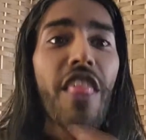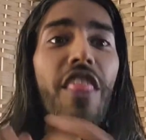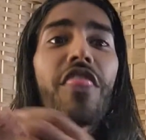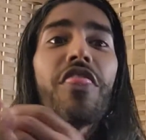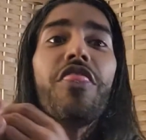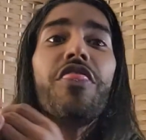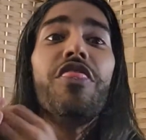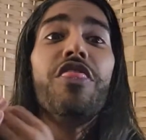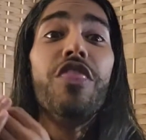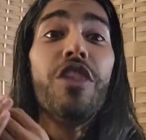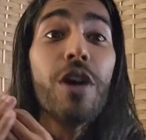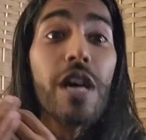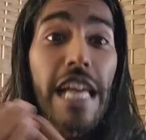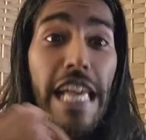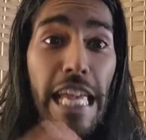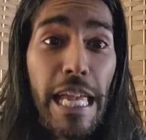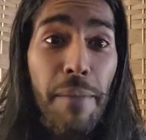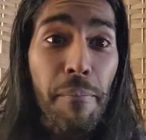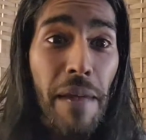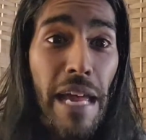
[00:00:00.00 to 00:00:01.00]
the
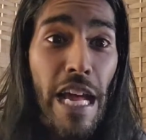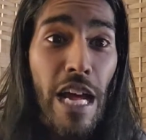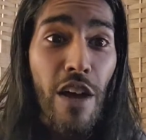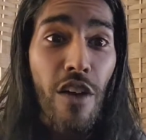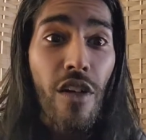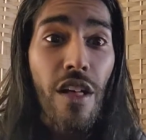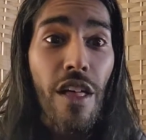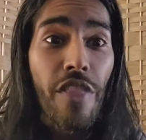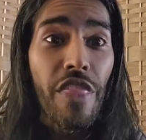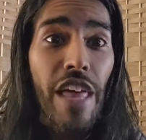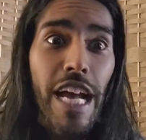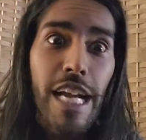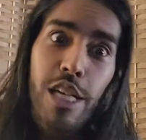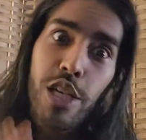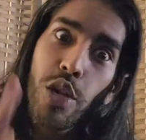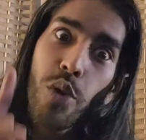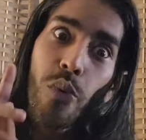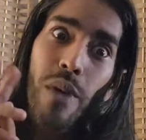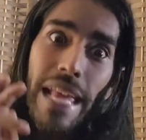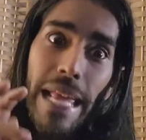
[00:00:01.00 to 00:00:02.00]
email that
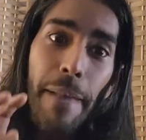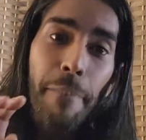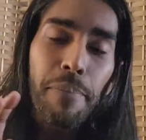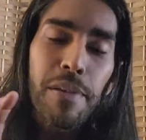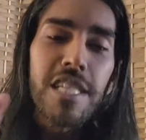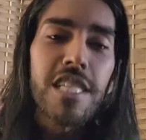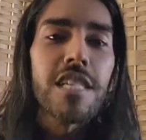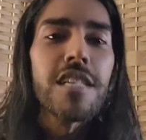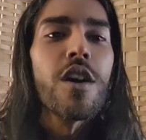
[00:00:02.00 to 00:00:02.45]
tweeps,